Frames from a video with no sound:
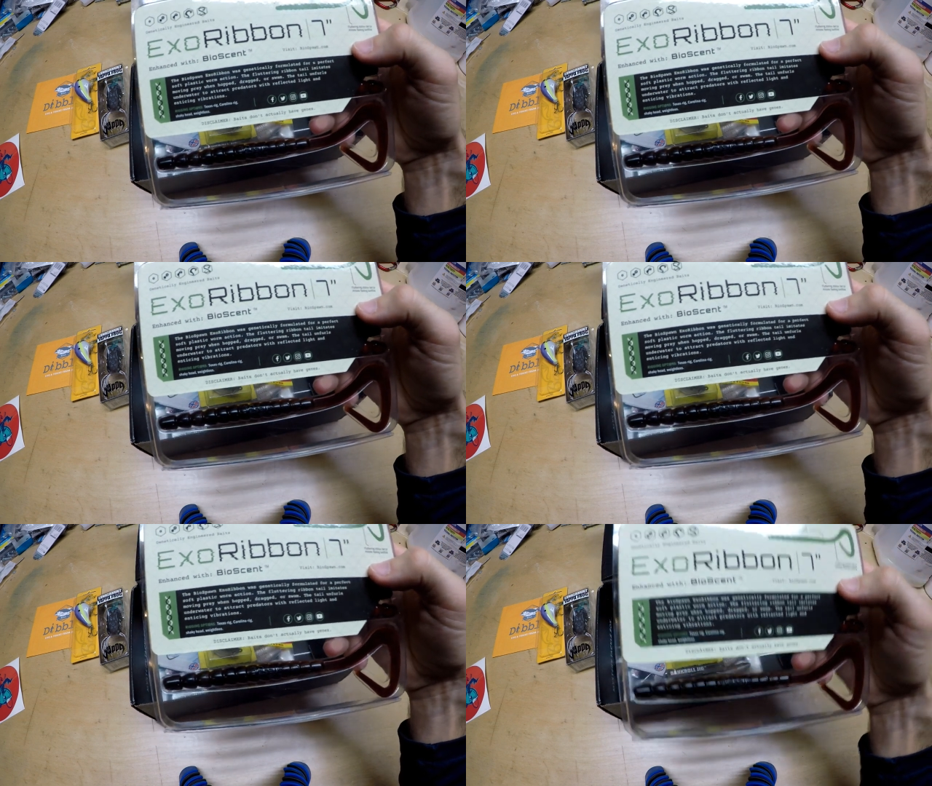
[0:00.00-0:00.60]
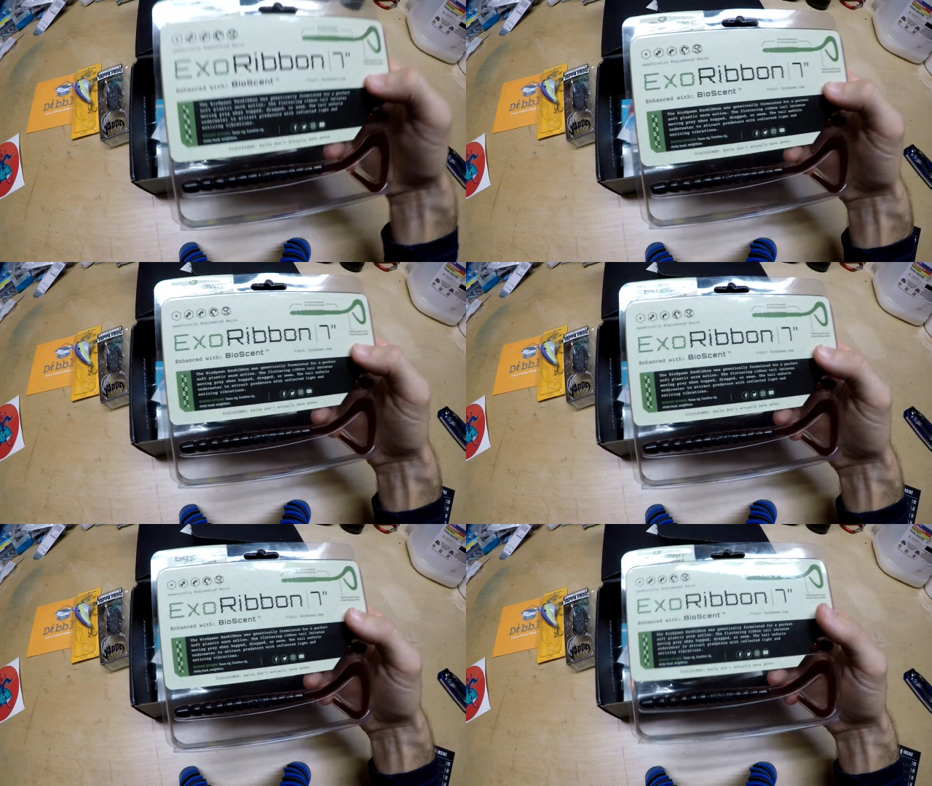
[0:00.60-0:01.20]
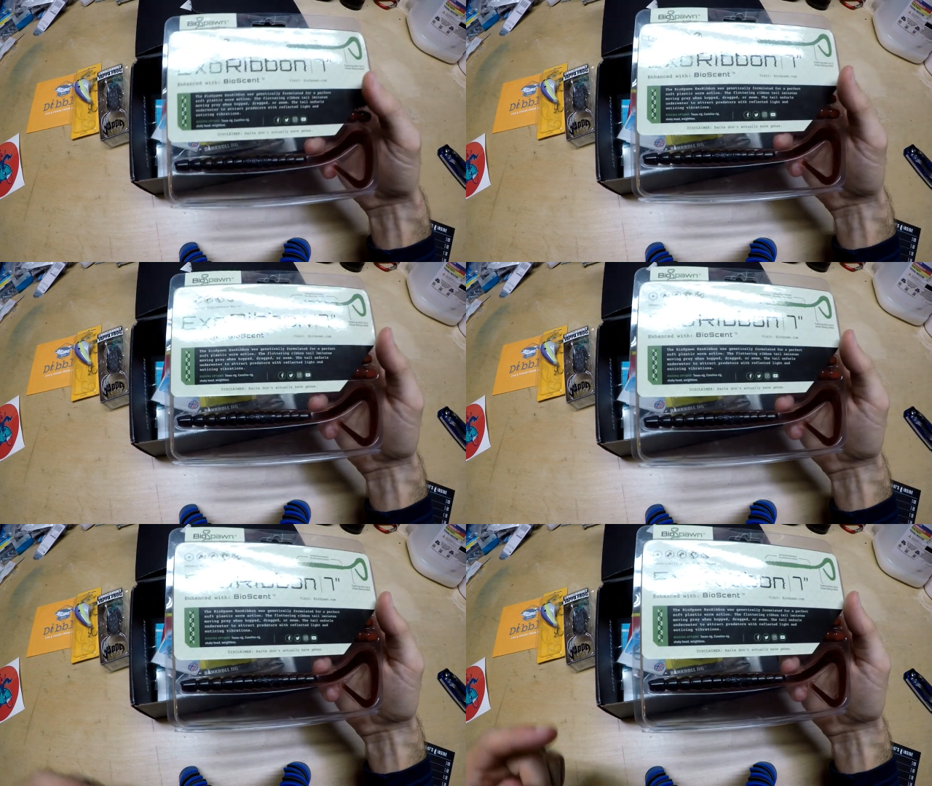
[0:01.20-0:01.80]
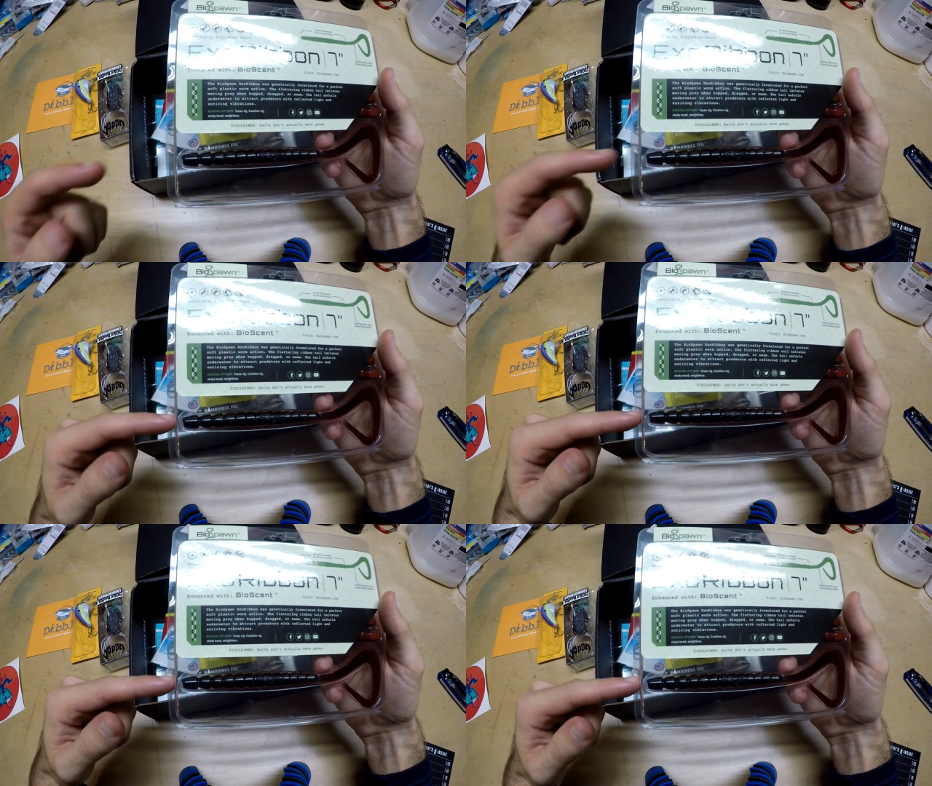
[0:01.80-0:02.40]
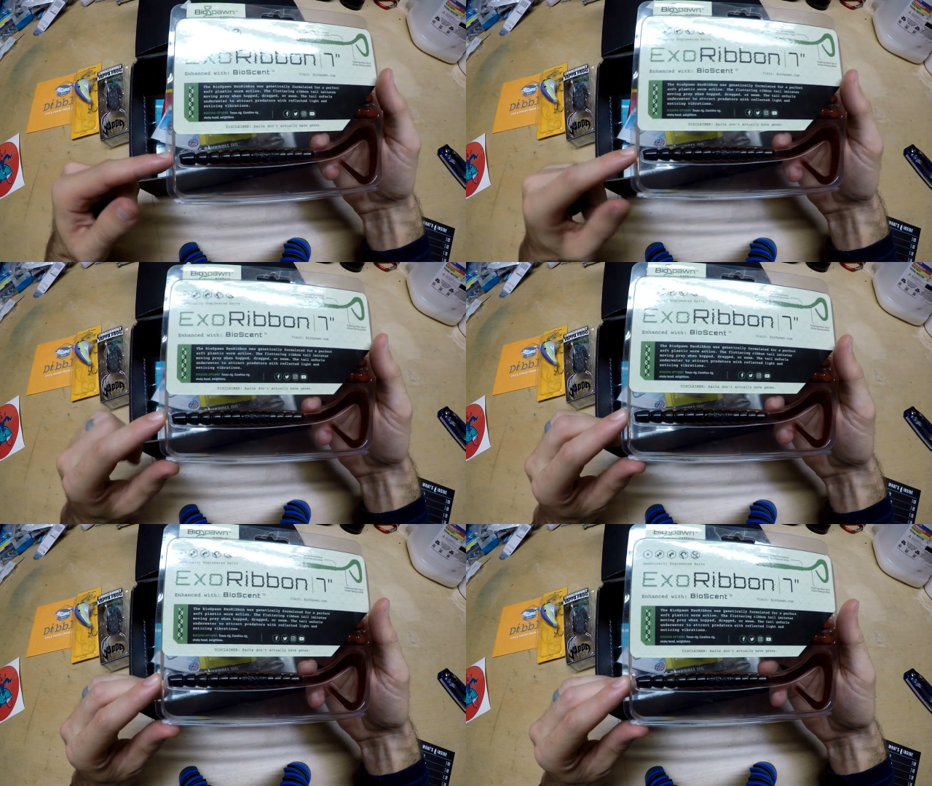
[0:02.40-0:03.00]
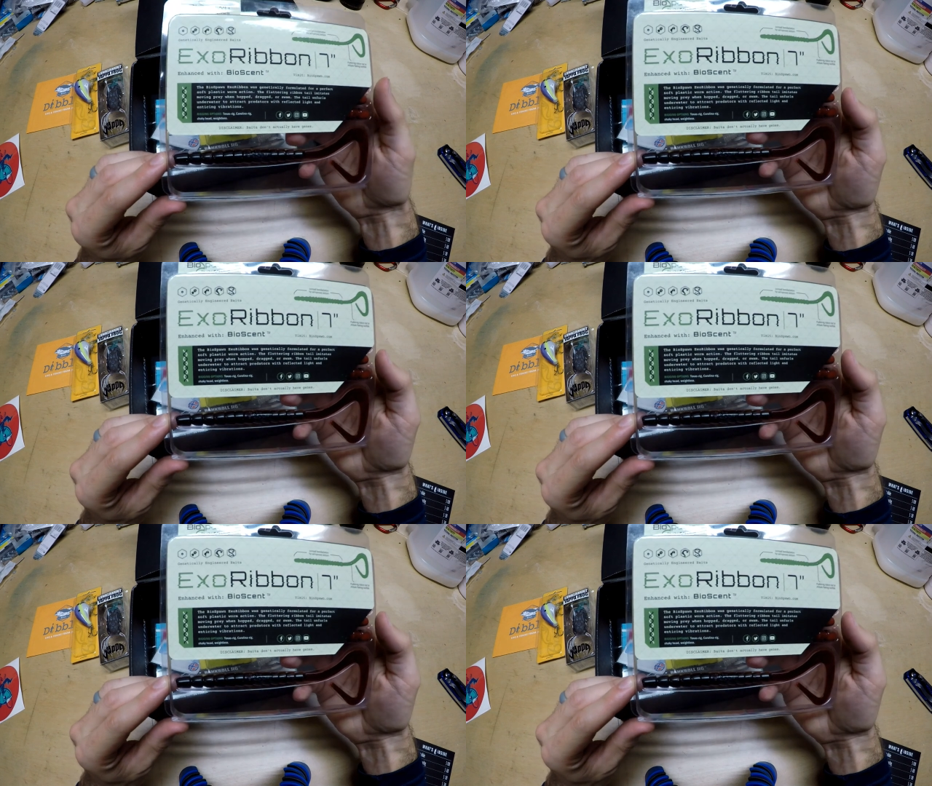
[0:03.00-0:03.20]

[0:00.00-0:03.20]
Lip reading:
Nobody's mouth can be seen.